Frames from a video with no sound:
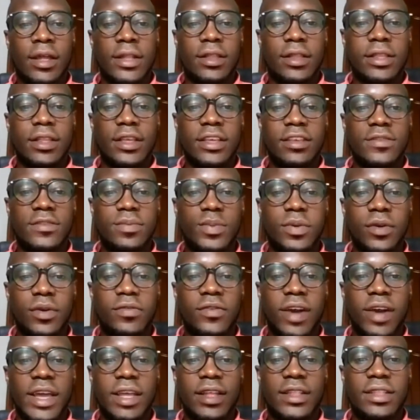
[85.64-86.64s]
This
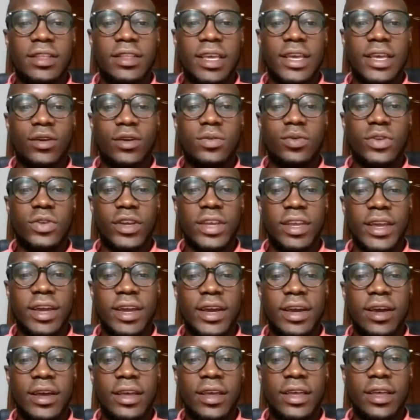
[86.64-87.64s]
provides a
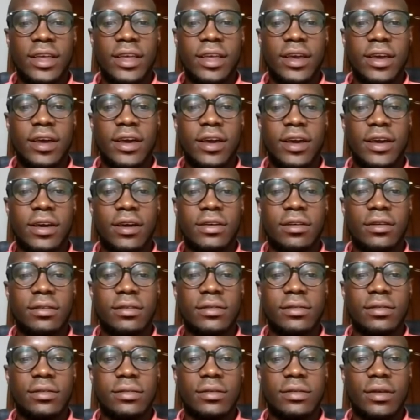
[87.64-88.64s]
clear
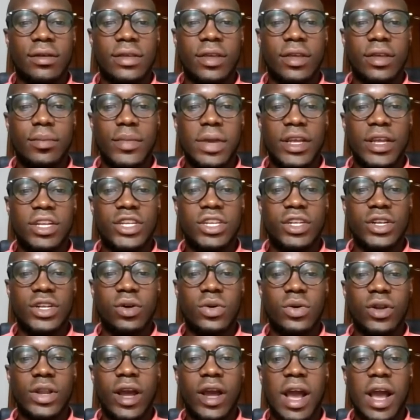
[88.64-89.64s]
image
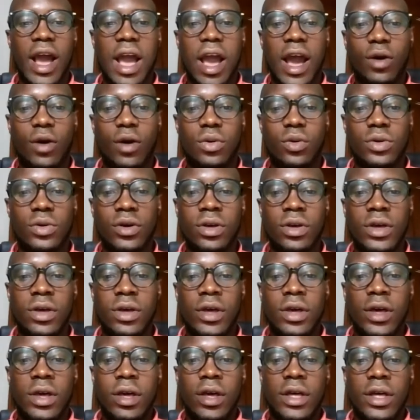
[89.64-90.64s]
on how
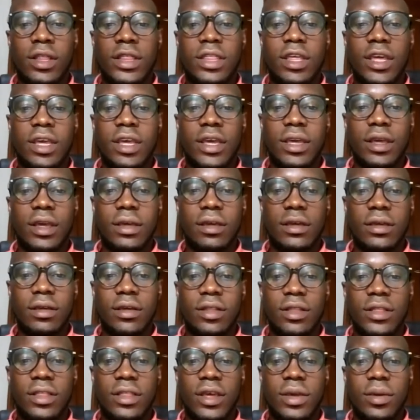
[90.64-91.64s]

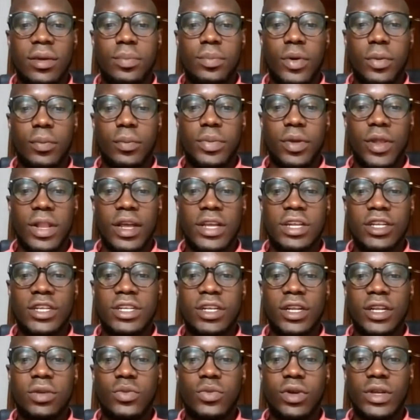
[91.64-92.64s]
the
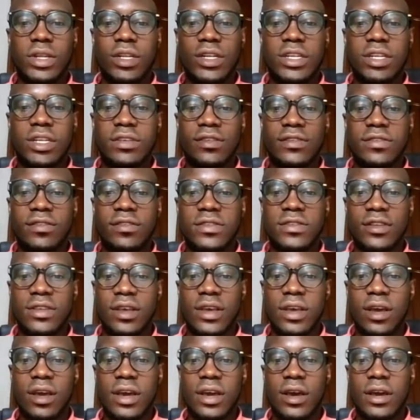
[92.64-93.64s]
population which is
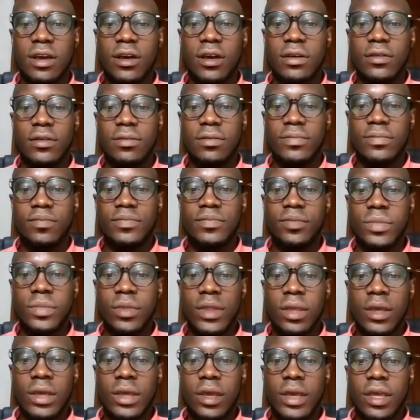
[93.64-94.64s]

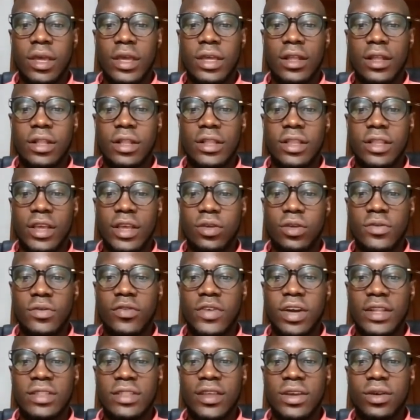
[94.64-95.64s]
in the youth
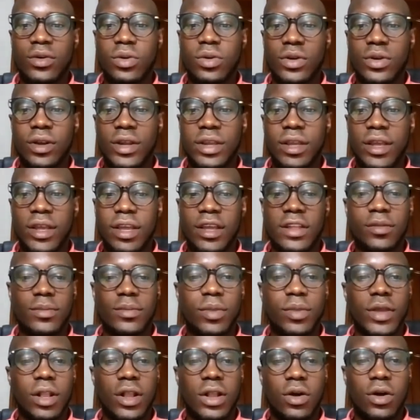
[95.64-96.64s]
category
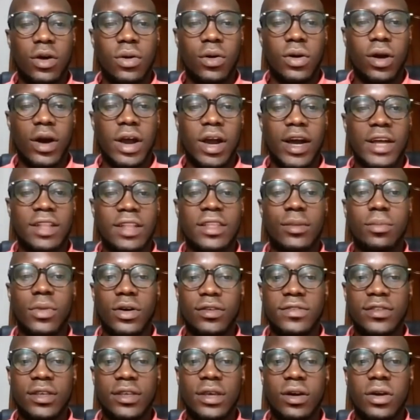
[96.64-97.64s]
and below are the
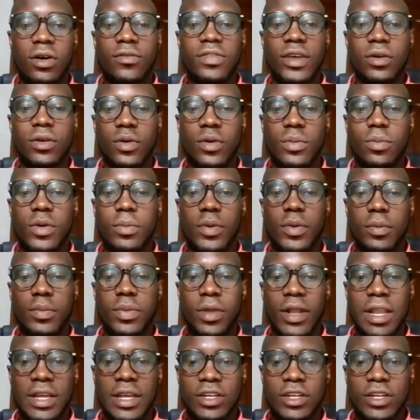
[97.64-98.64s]
most
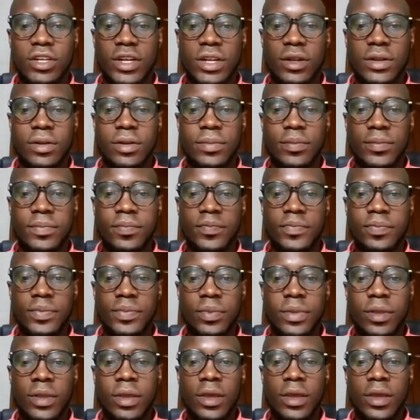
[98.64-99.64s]
of the global
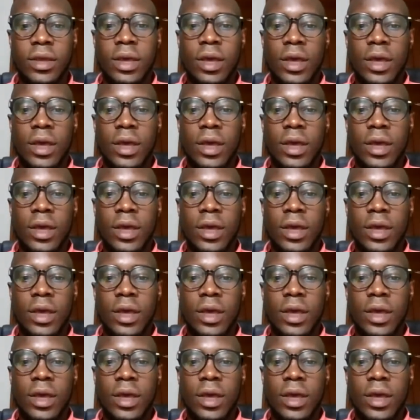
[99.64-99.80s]
population.